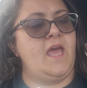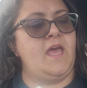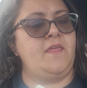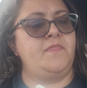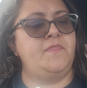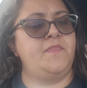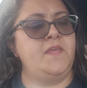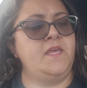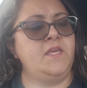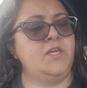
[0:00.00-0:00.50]

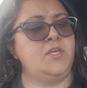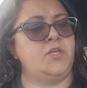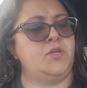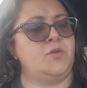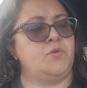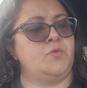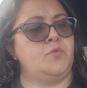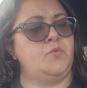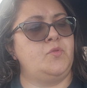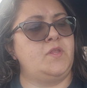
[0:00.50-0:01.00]
And think
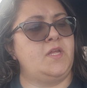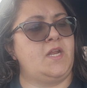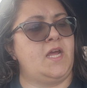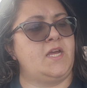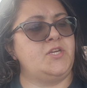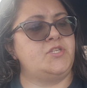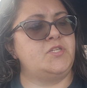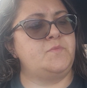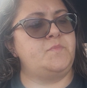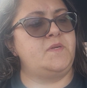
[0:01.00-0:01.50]
you that
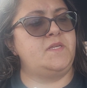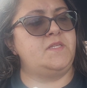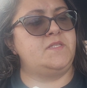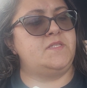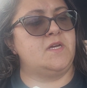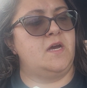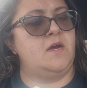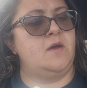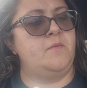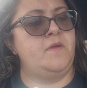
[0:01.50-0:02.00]
I should be
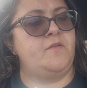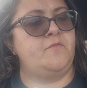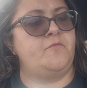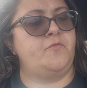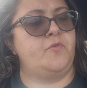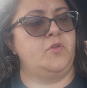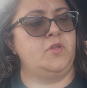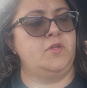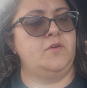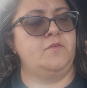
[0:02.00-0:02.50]
dumb
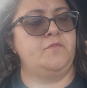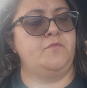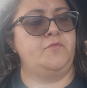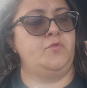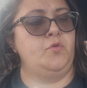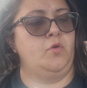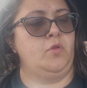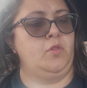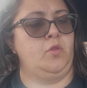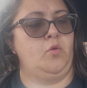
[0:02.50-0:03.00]
and full
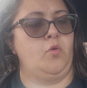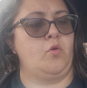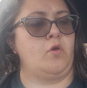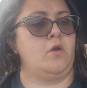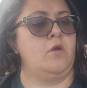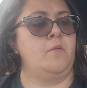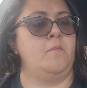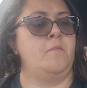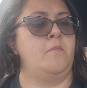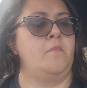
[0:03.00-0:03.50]
of
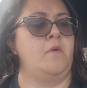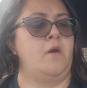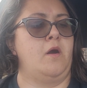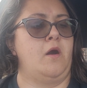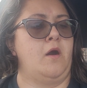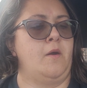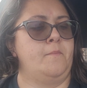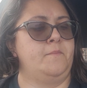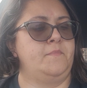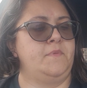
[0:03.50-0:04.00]
dolorum
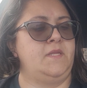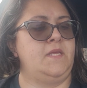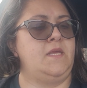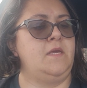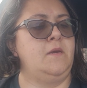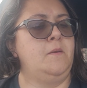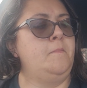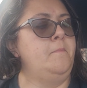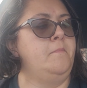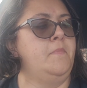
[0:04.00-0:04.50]

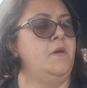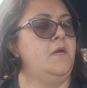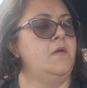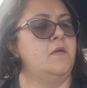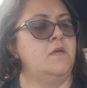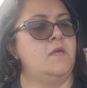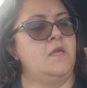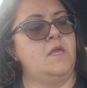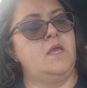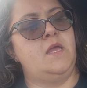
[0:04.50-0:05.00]
omnium,
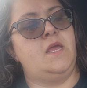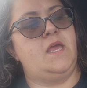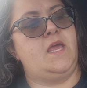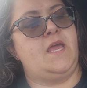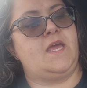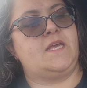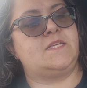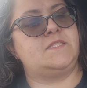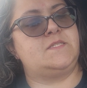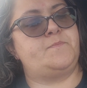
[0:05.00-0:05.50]

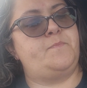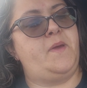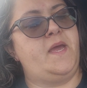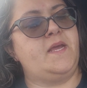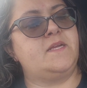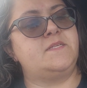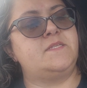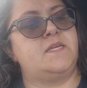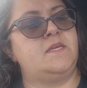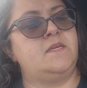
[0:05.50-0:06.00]

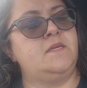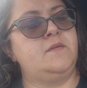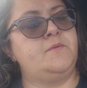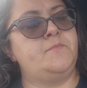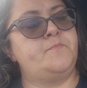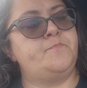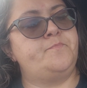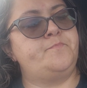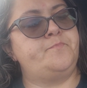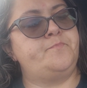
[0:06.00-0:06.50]
excepting